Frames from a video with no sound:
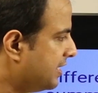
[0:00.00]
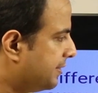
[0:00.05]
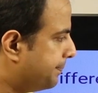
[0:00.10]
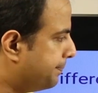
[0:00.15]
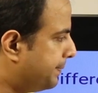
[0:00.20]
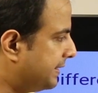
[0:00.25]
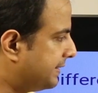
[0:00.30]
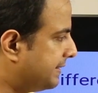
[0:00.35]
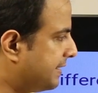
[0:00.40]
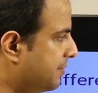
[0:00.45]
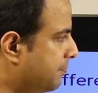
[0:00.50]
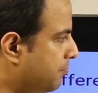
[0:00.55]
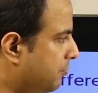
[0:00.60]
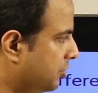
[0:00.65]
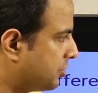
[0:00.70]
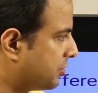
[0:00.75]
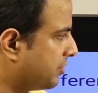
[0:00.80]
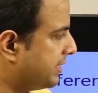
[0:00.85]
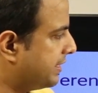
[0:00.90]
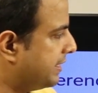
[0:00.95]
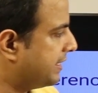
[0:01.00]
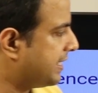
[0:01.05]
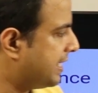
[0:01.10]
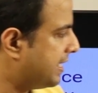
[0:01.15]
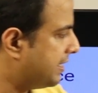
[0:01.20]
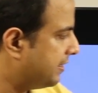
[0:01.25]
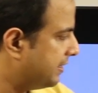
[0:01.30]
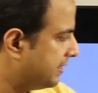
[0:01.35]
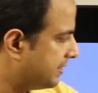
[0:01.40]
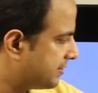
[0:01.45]
but uh, most of the data
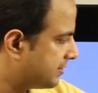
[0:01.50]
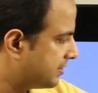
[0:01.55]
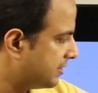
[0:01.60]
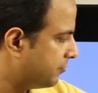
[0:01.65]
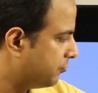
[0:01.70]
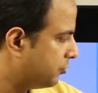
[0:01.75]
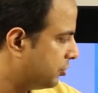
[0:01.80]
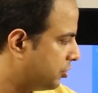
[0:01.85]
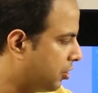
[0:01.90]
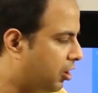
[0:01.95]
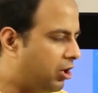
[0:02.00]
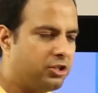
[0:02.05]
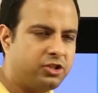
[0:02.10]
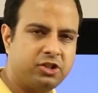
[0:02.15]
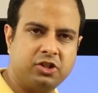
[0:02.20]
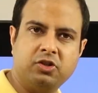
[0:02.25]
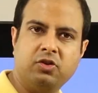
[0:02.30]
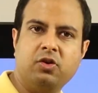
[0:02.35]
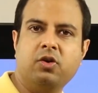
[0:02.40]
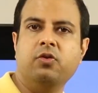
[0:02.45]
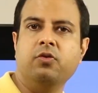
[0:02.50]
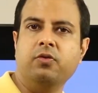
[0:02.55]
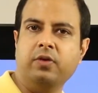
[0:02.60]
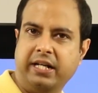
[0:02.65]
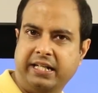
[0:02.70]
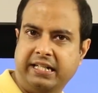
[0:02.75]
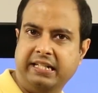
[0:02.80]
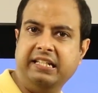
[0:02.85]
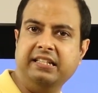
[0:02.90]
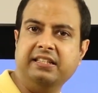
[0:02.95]
analysts would also know
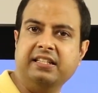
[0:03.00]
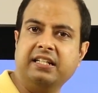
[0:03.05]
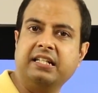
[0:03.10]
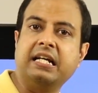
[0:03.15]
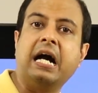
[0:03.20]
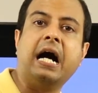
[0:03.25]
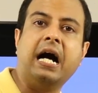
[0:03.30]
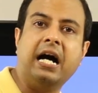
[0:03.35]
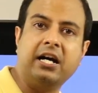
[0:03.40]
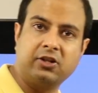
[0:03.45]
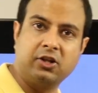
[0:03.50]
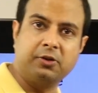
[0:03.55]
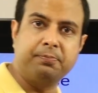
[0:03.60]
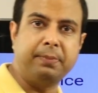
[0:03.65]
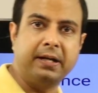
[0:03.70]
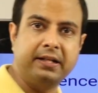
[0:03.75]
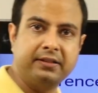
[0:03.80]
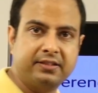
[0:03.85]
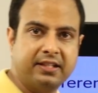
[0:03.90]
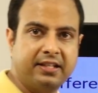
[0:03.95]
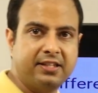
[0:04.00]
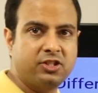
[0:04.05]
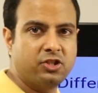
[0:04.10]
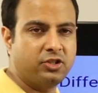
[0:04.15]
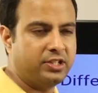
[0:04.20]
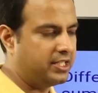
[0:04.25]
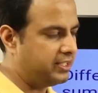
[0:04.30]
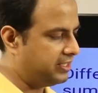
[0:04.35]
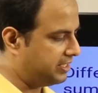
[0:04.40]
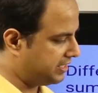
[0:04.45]
either r or python
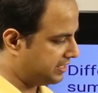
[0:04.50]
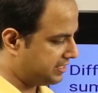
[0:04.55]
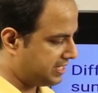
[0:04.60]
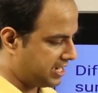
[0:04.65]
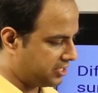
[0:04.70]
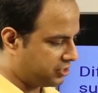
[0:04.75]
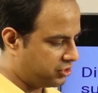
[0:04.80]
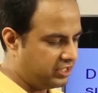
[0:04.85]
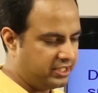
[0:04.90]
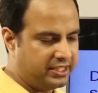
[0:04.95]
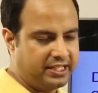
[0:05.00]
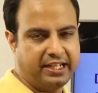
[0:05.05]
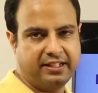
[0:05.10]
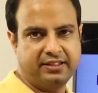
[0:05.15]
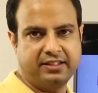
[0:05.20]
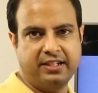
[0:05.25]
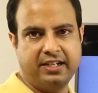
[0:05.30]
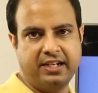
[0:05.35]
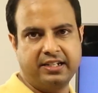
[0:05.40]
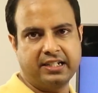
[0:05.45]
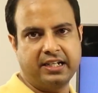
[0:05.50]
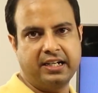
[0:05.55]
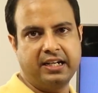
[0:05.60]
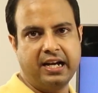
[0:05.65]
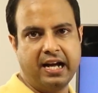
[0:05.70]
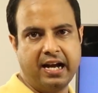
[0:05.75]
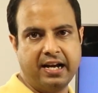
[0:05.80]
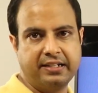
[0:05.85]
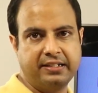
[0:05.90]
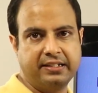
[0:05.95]
so that they can actually take the
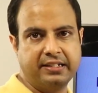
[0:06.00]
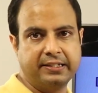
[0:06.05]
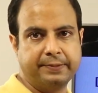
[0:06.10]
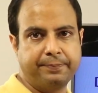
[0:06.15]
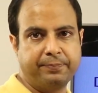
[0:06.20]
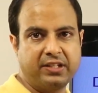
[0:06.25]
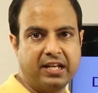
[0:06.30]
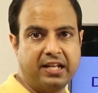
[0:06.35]
data and uh,